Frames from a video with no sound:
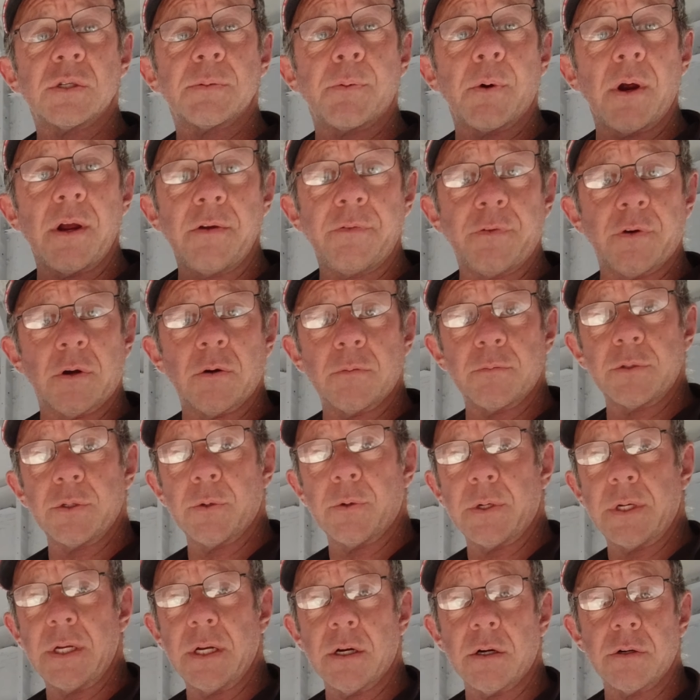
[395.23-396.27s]
spray foam
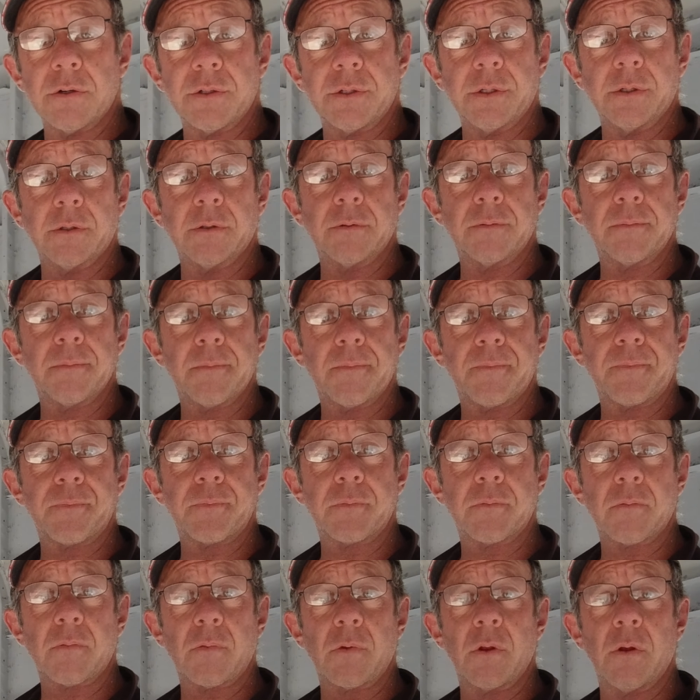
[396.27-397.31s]
to adhere to.
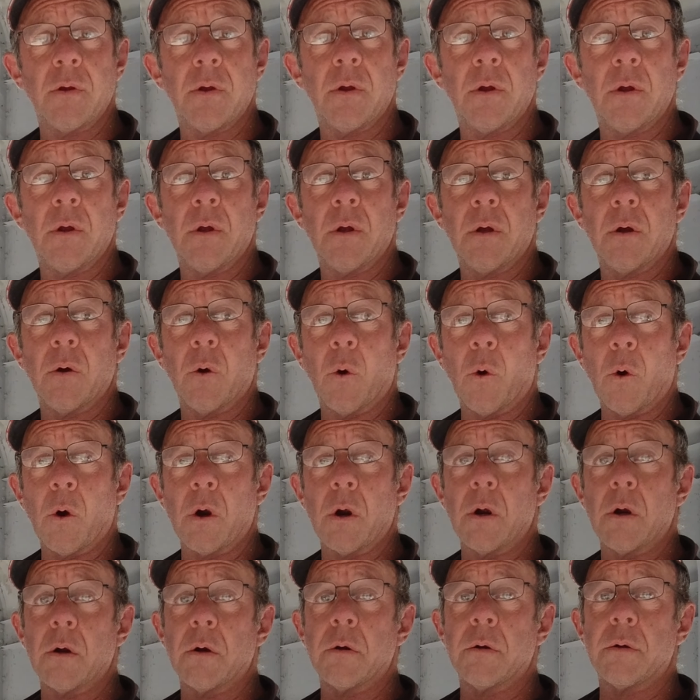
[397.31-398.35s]
Yes.
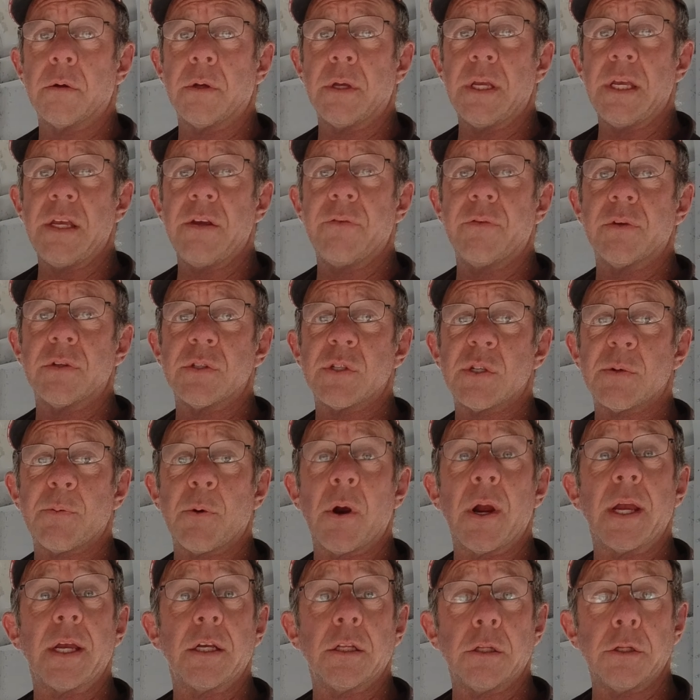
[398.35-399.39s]
Or even
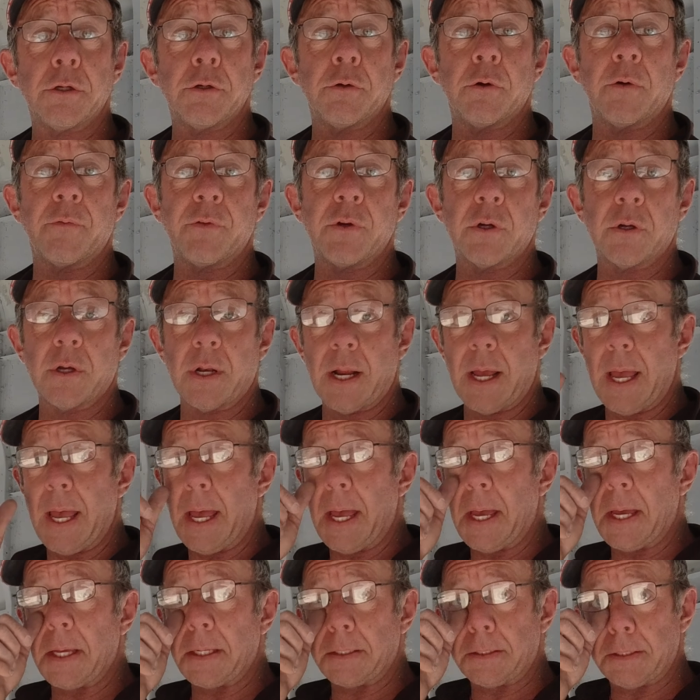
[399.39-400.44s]
spray glue if you're going to
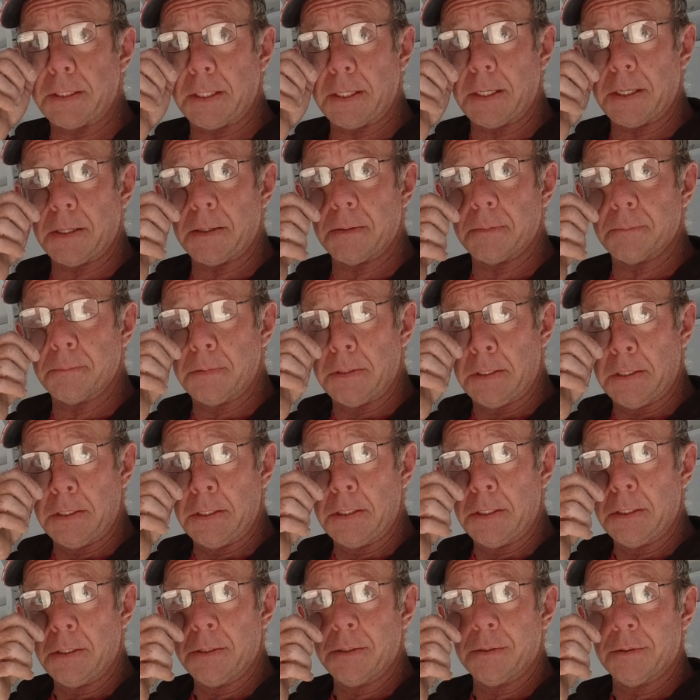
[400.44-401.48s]
add
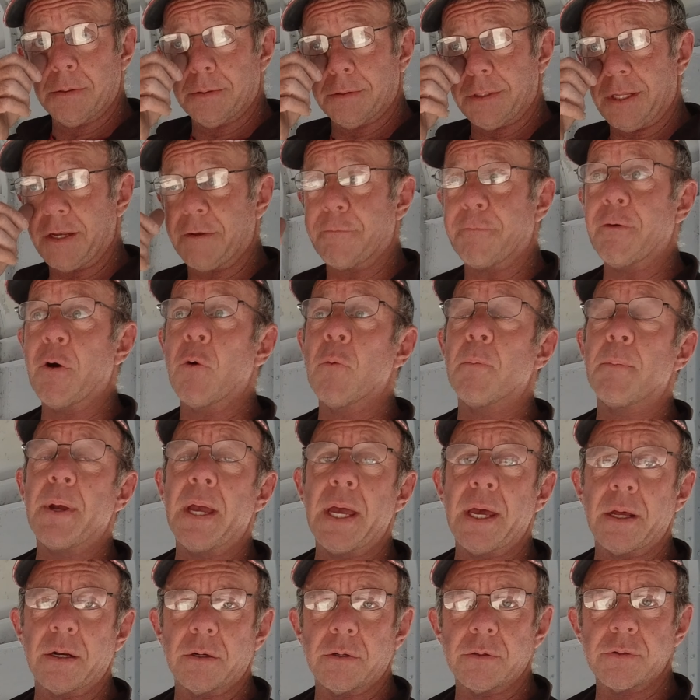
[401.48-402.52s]
uh, like foam
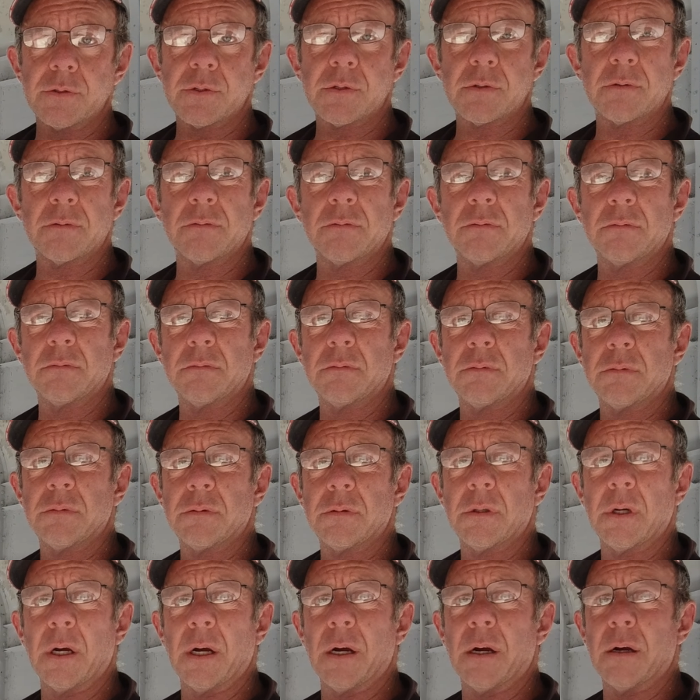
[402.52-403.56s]
panels. Yeah.
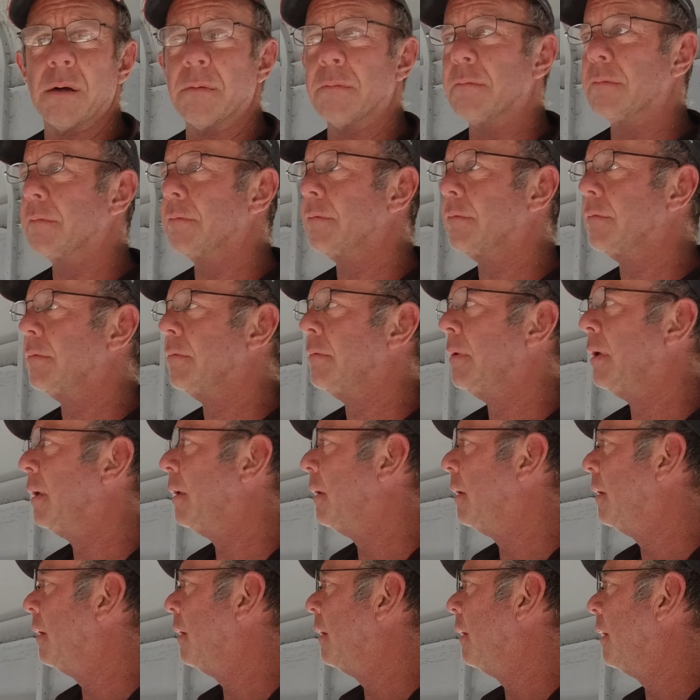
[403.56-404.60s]
Um,
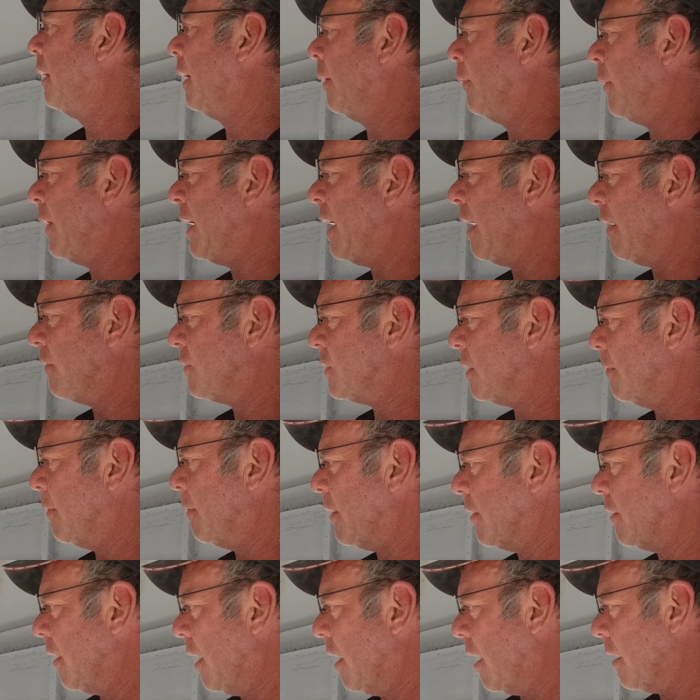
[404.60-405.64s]
and we have some
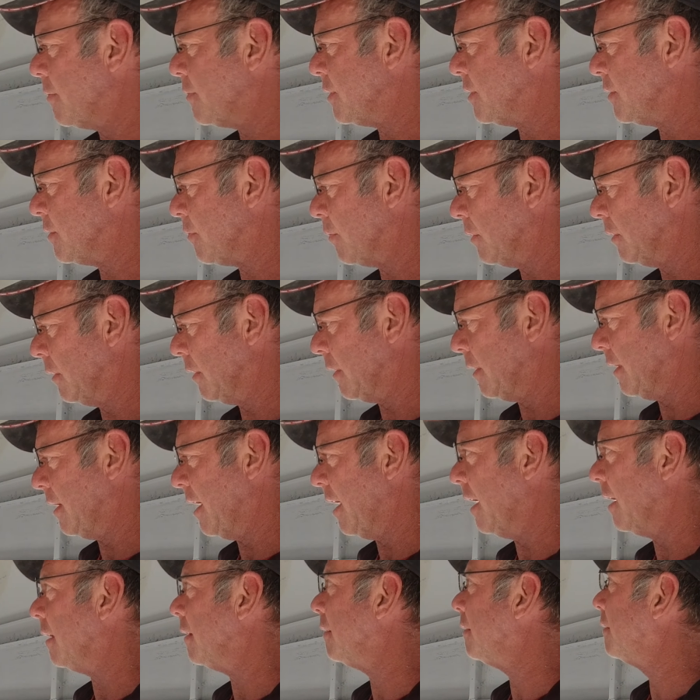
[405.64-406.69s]
other options we're looking
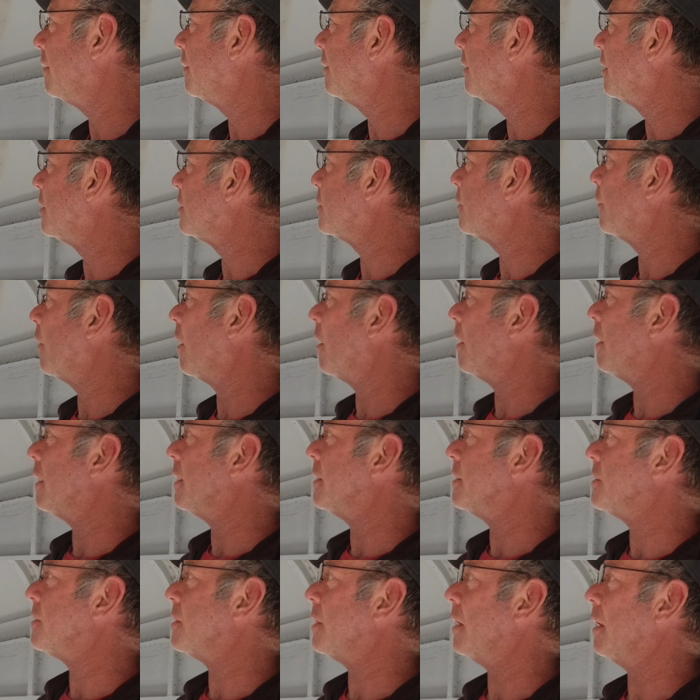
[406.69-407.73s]
at as far
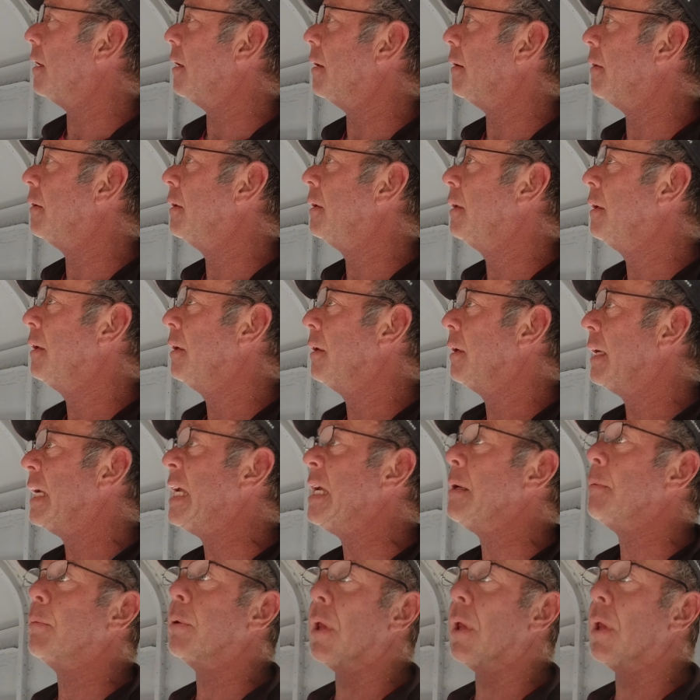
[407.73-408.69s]
as uh, heat